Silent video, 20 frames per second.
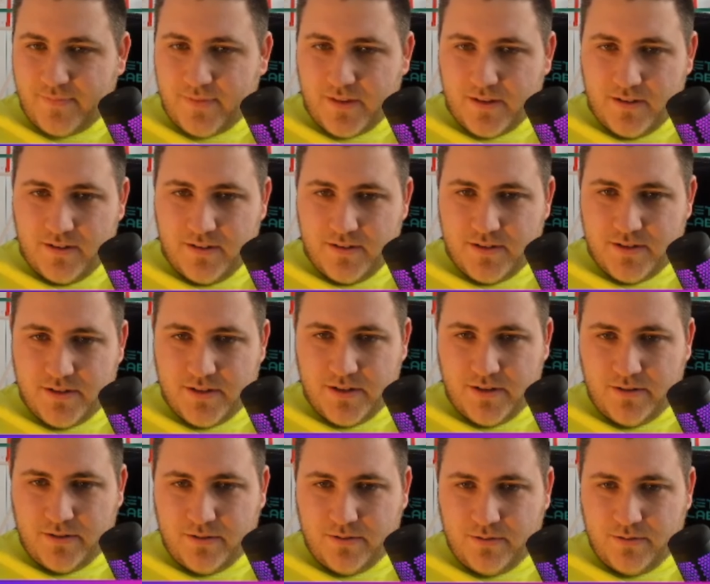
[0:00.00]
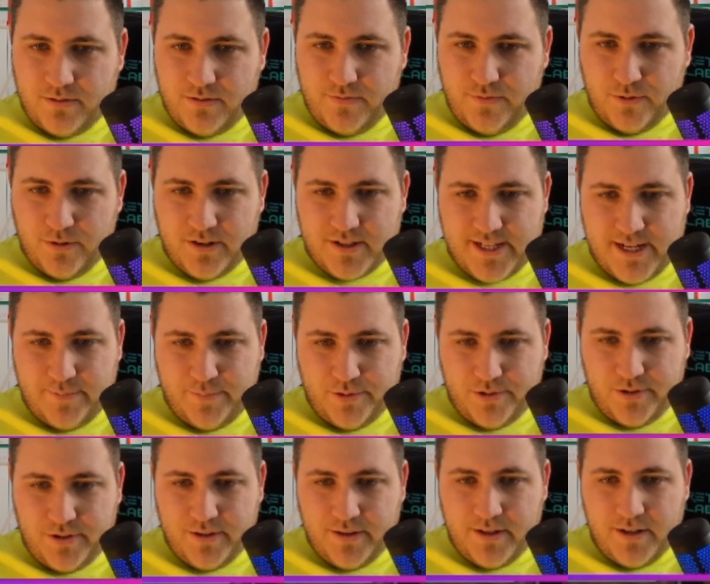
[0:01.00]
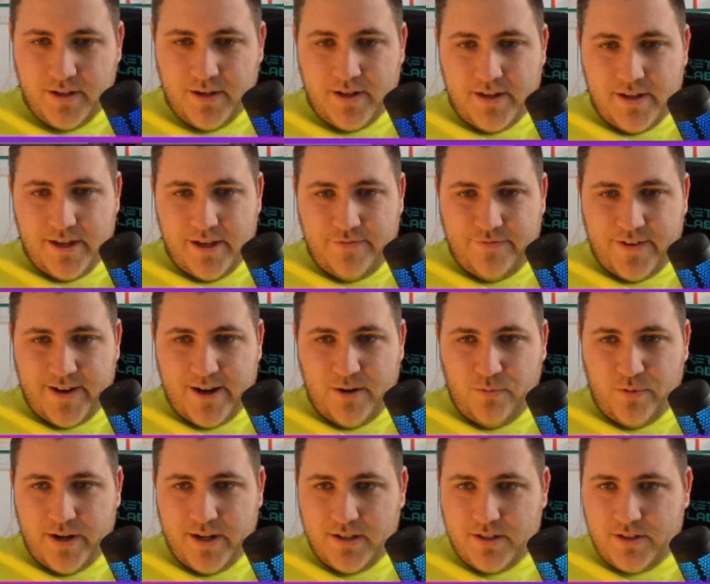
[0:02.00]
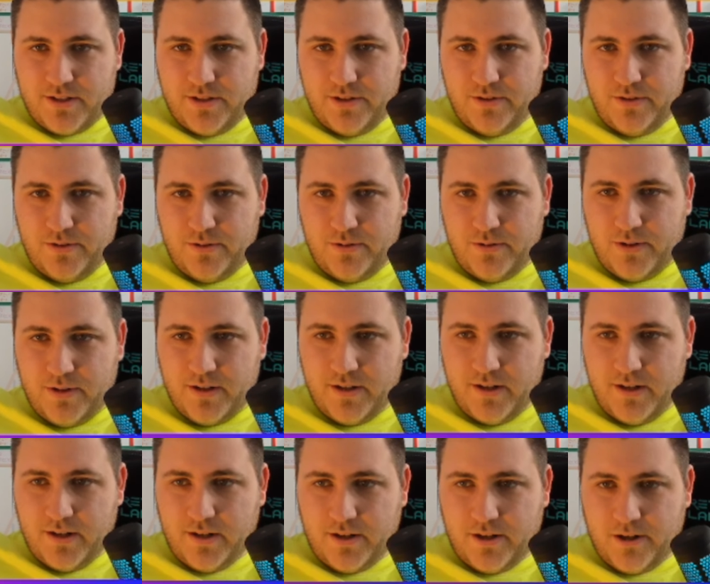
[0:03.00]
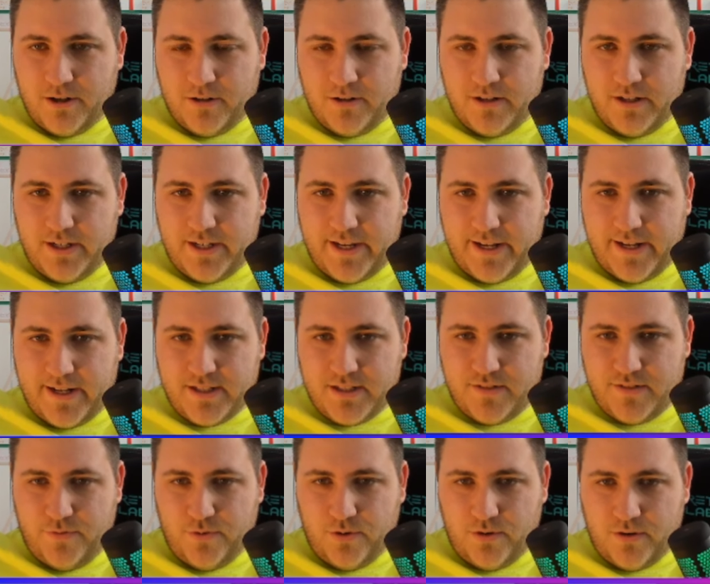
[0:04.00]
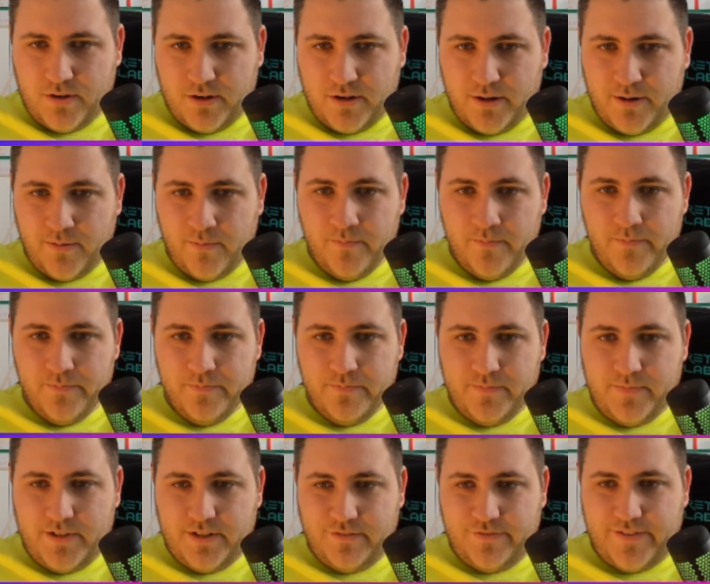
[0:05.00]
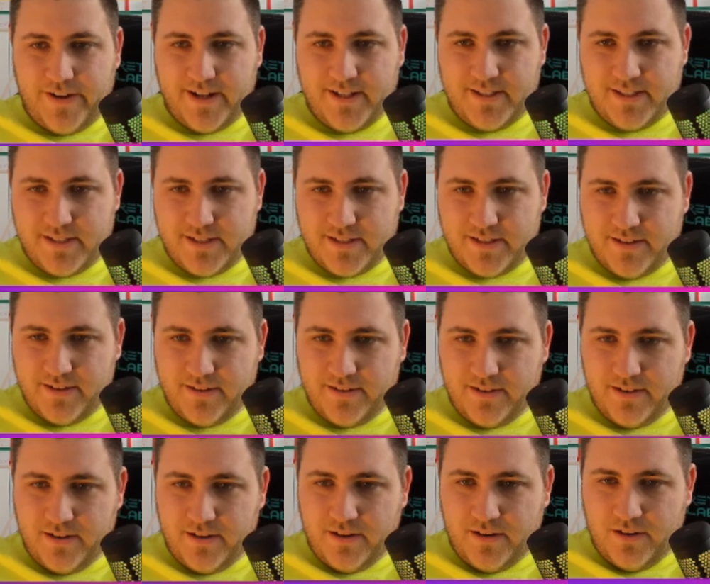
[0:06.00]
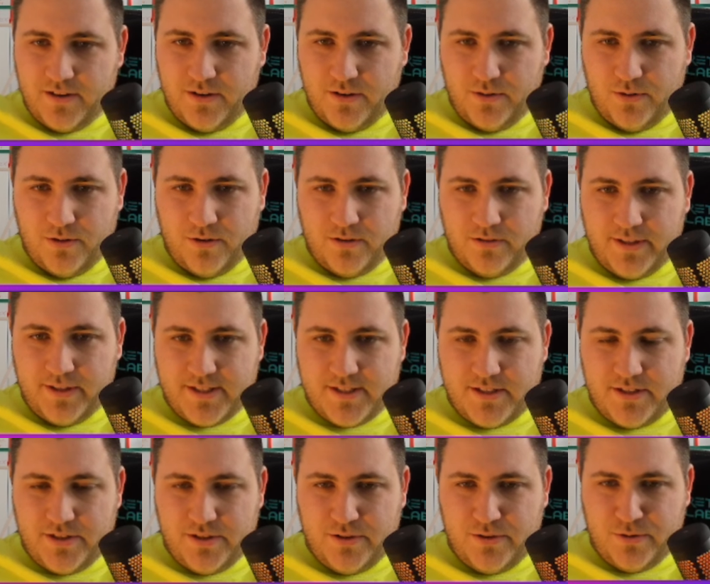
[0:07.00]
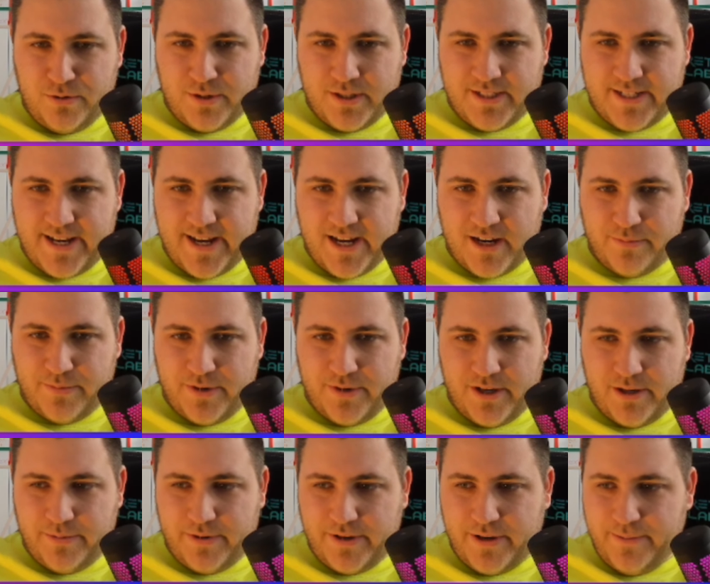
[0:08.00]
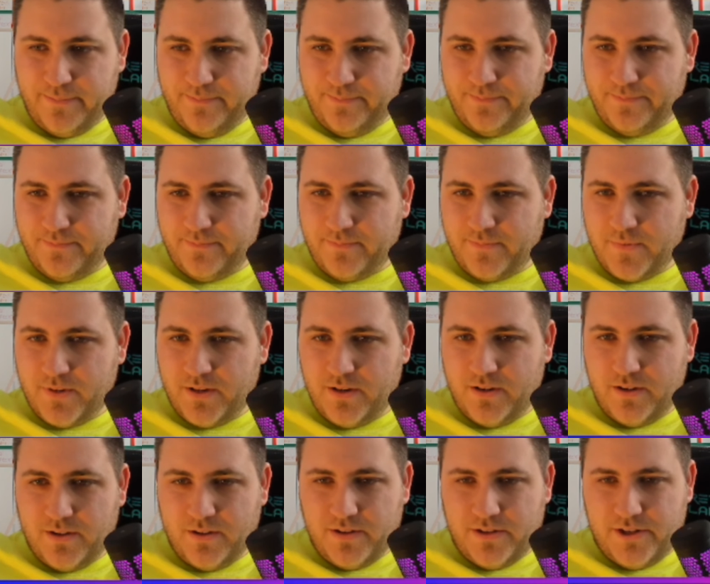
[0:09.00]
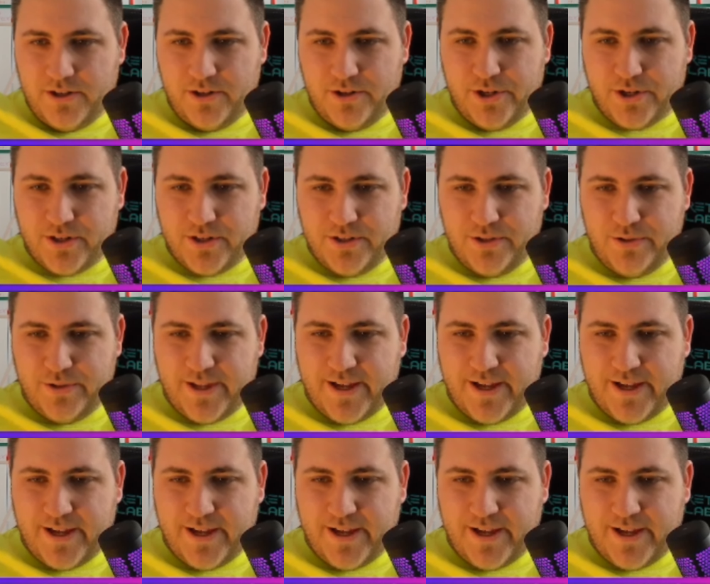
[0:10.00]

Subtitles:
So, for example, if I went to current gains for defense, or let's do attack maybe, you can do that.